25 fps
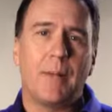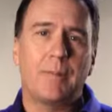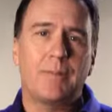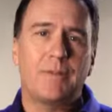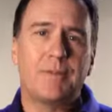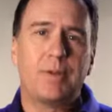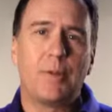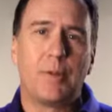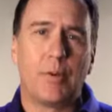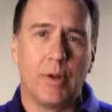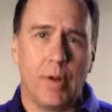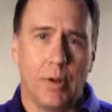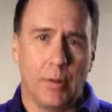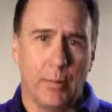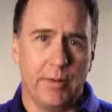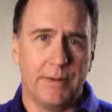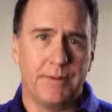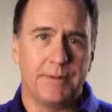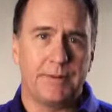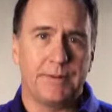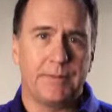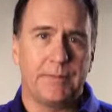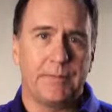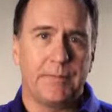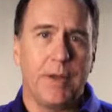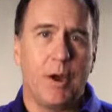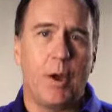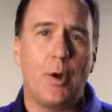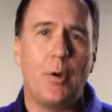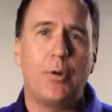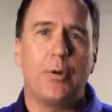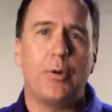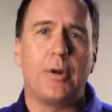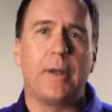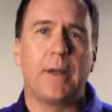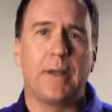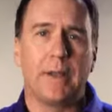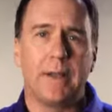I'm Stuart Owens,
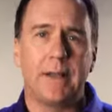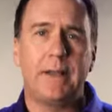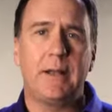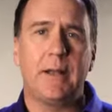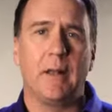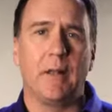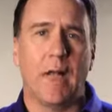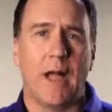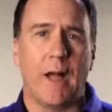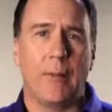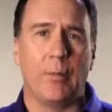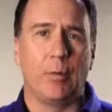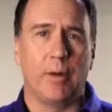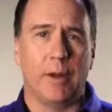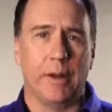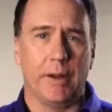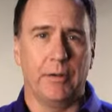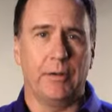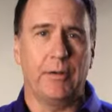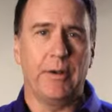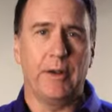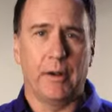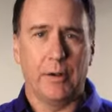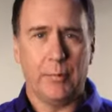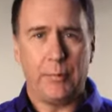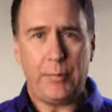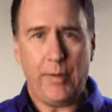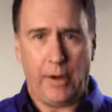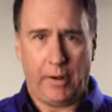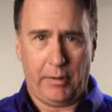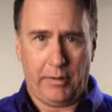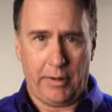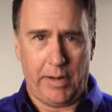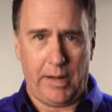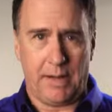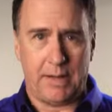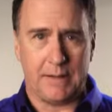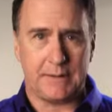owner and lead collaborator here at
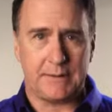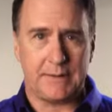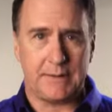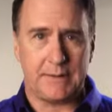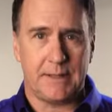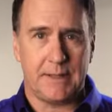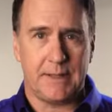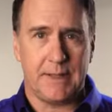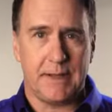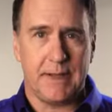Paradox.